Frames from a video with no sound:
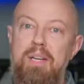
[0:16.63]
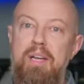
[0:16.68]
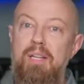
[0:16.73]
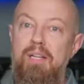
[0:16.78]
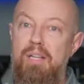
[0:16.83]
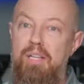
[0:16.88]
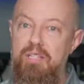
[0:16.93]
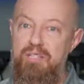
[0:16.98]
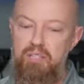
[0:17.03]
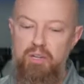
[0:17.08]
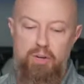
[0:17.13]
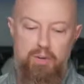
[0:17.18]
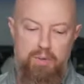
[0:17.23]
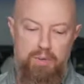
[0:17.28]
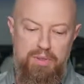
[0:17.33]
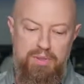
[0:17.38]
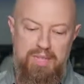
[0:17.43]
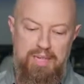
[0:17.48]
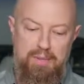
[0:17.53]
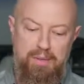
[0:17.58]
Let's start
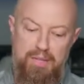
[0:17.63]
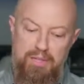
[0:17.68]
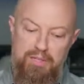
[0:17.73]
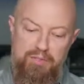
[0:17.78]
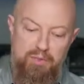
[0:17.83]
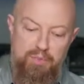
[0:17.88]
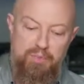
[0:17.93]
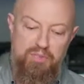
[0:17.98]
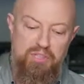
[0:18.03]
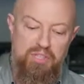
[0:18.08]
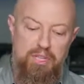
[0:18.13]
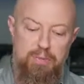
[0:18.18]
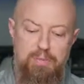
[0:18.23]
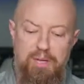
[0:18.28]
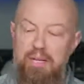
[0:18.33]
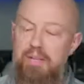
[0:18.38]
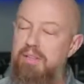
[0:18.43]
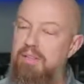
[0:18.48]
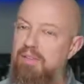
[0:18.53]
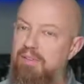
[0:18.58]
with a lens from
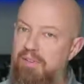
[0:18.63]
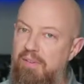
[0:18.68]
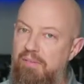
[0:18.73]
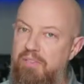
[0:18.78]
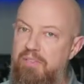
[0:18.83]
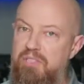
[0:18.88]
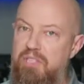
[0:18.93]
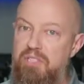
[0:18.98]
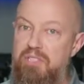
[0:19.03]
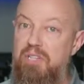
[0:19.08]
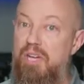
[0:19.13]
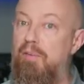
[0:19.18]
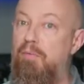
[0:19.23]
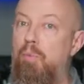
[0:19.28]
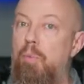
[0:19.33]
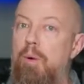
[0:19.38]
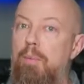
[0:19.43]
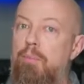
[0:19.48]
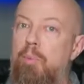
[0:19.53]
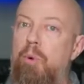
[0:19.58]
Sigma, the 56
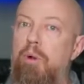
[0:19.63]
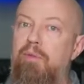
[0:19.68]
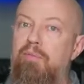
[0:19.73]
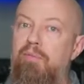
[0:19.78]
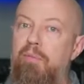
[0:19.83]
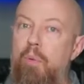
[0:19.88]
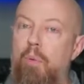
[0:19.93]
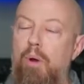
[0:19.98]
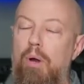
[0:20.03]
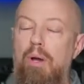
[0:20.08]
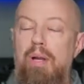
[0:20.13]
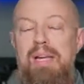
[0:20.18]
f1.4.